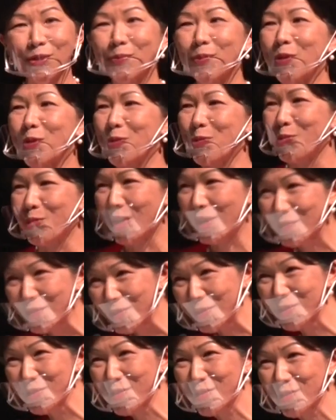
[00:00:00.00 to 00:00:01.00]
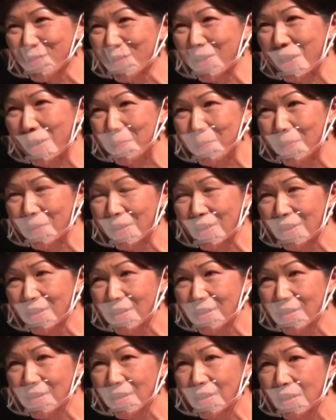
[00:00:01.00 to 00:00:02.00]
more revenues for
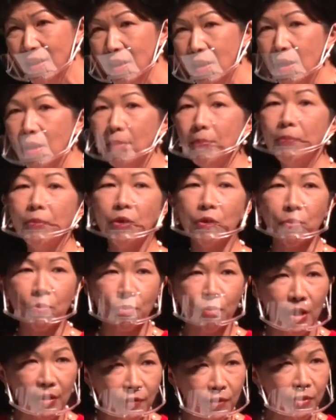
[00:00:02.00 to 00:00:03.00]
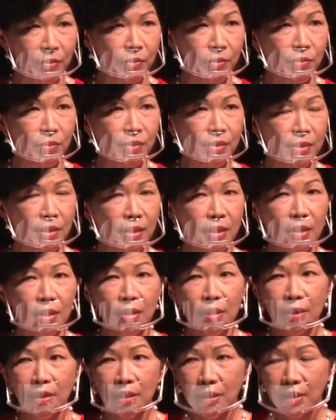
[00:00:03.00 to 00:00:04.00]
companies, more revenues
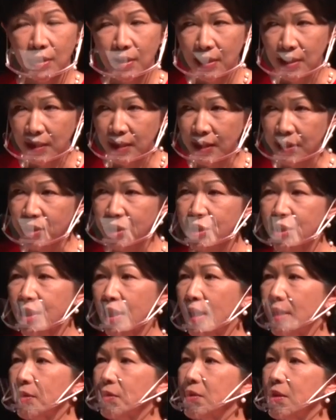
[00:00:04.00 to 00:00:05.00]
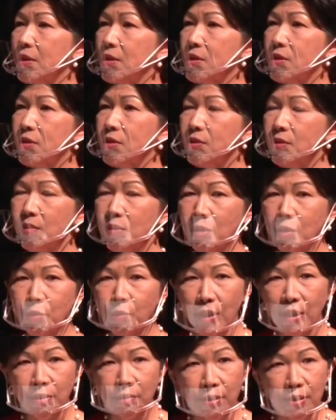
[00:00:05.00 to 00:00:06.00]
gets channeled into
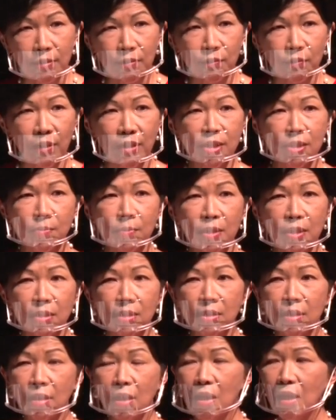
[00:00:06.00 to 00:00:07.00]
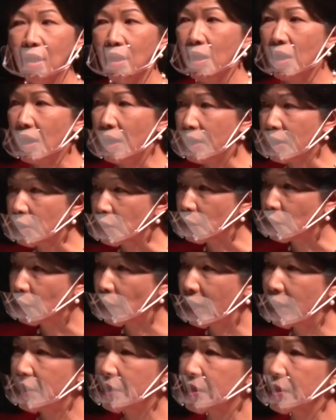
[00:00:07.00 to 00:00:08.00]
greater investment, higher
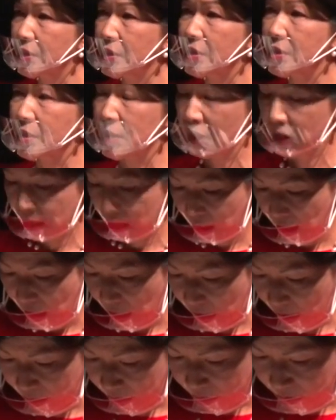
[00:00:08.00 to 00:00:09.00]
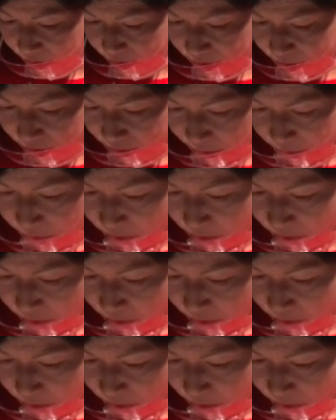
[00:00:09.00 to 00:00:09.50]
wages, and so